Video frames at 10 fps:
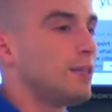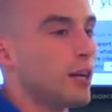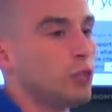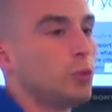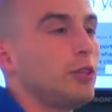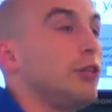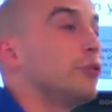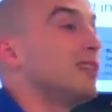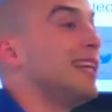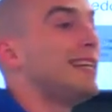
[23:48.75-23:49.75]
touch with
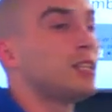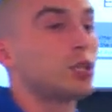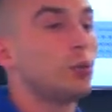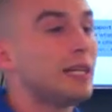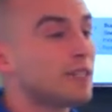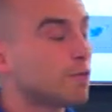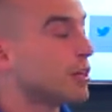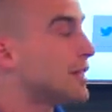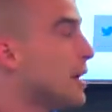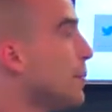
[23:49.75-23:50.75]
your latest tweets, for
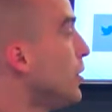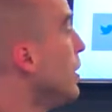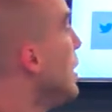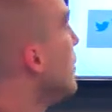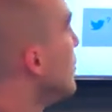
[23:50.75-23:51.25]
example,